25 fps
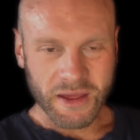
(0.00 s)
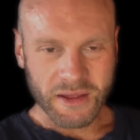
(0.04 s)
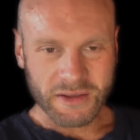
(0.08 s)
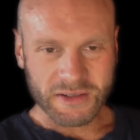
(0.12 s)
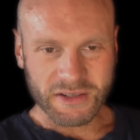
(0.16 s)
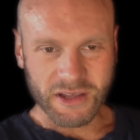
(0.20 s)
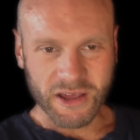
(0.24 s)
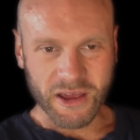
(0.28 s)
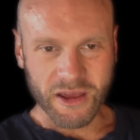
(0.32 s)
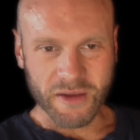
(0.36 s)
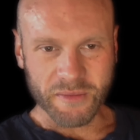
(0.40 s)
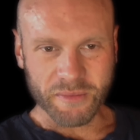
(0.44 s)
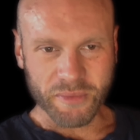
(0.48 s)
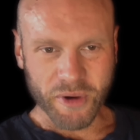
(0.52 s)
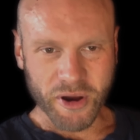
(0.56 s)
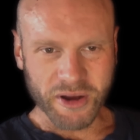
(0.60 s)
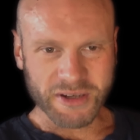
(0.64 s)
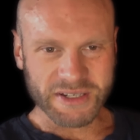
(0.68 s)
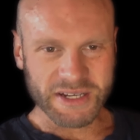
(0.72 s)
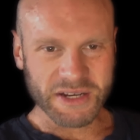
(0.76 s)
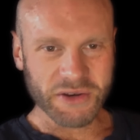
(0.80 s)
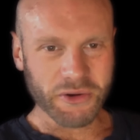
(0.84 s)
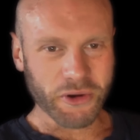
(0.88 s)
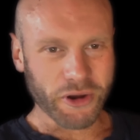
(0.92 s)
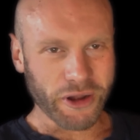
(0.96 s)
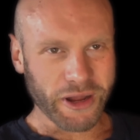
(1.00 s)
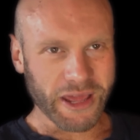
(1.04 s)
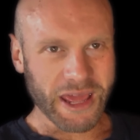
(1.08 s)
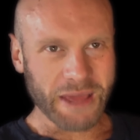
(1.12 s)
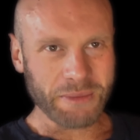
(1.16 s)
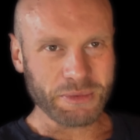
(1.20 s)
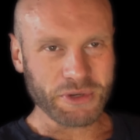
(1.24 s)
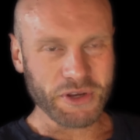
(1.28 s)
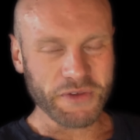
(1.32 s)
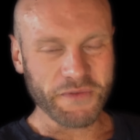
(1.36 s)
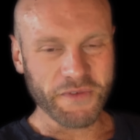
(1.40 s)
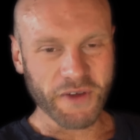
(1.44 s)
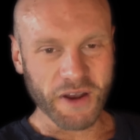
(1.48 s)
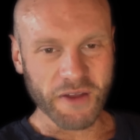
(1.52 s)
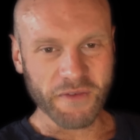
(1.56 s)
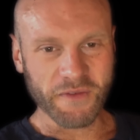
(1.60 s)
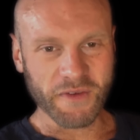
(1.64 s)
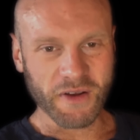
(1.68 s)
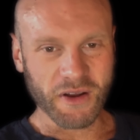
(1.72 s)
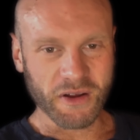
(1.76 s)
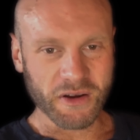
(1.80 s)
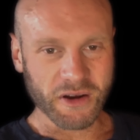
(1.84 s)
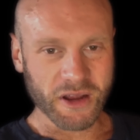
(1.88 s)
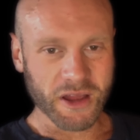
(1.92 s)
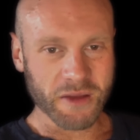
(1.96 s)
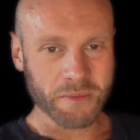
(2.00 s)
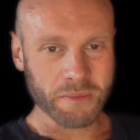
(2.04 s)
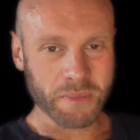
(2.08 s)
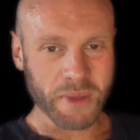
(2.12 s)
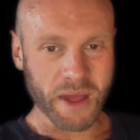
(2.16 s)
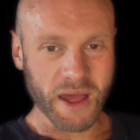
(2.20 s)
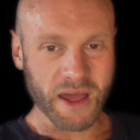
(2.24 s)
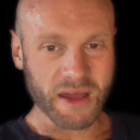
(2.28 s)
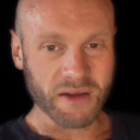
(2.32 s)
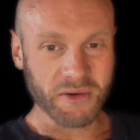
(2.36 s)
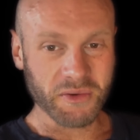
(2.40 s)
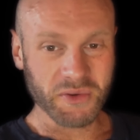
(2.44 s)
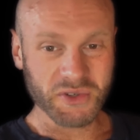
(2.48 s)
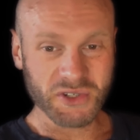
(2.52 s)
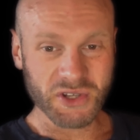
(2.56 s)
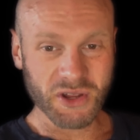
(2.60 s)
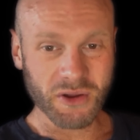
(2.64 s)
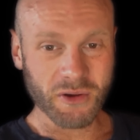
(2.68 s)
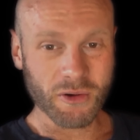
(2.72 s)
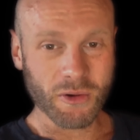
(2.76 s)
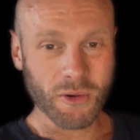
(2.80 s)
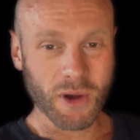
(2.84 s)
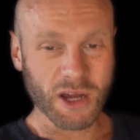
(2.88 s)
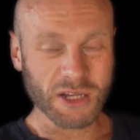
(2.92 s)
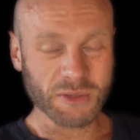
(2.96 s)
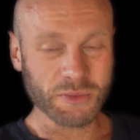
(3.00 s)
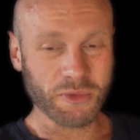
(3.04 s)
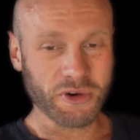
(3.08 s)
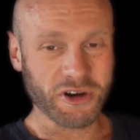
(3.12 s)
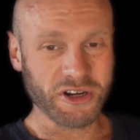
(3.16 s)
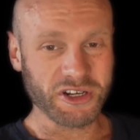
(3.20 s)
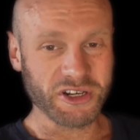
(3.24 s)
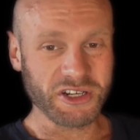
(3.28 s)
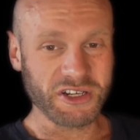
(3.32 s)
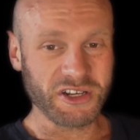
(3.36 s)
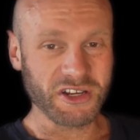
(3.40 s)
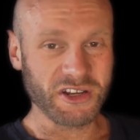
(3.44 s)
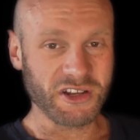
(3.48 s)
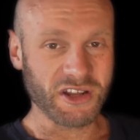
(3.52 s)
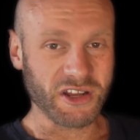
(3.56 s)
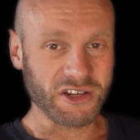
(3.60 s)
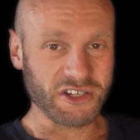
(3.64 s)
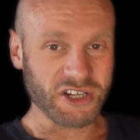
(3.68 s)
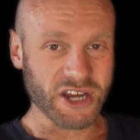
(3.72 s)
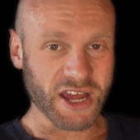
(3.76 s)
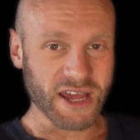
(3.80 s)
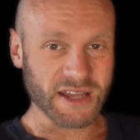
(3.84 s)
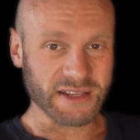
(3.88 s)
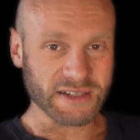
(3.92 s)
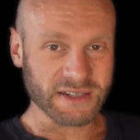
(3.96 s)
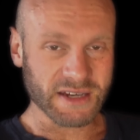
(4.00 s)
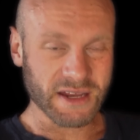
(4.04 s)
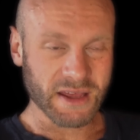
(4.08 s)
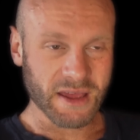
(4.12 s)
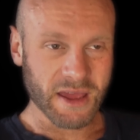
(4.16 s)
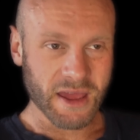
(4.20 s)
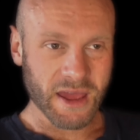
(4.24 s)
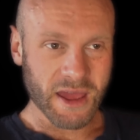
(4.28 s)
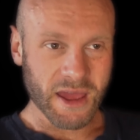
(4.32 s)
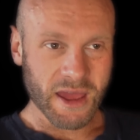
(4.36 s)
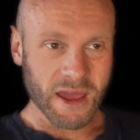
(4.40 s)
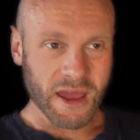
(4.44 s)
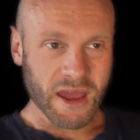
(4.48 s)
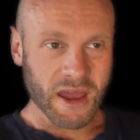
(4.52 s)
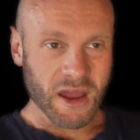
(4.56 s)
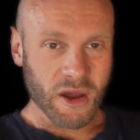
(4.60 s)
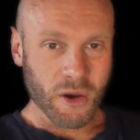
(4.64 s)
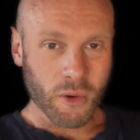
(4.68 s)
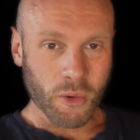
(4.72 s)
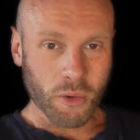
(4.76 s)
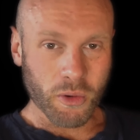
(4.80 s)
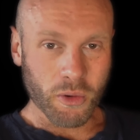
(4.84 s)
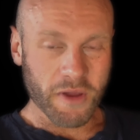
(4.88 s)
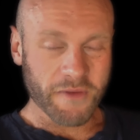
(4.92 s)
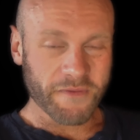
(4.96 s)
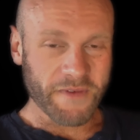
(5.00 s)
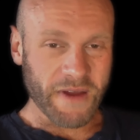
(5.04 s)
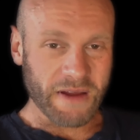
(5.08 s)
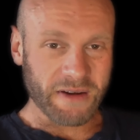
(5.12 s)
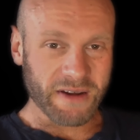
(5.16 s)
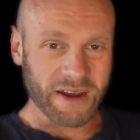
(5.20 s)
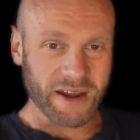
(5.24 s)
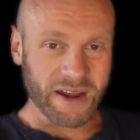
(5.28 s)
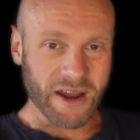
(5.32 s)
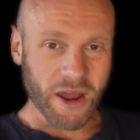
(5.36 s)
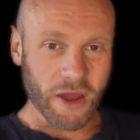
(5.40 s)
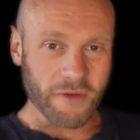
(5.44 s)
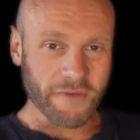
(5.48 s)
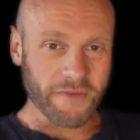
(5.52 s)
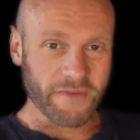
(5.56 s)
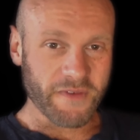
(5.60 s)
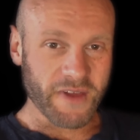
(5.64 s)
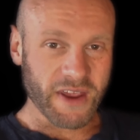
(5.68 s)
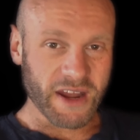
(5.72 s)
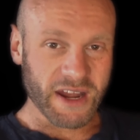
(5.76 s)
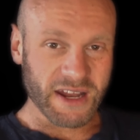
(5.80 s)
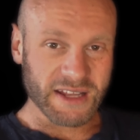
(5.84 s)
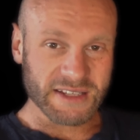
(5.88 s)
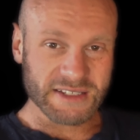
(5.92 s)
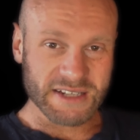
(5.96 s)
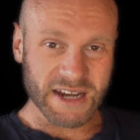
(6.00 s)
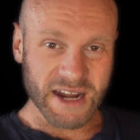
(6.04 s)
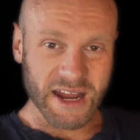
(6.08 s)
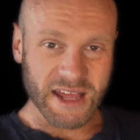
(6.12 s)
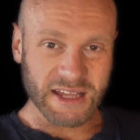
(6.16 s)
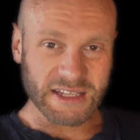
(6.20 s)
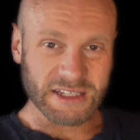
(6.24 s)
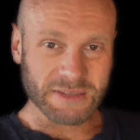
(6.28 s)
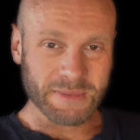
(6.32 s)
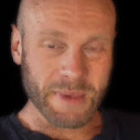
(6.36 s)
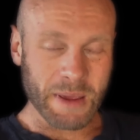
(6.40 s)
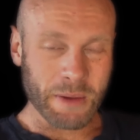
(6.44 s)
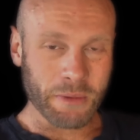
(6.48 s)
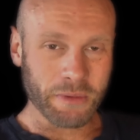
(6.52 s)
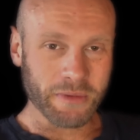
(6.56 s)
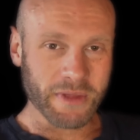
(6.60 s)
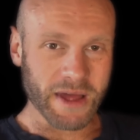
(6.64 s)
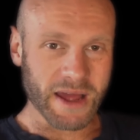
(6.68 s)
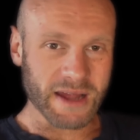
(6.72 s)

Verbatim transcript: So protein not only keeps you fuller for longer, but also requires more energy to digest. What we found in overfeeding studies is people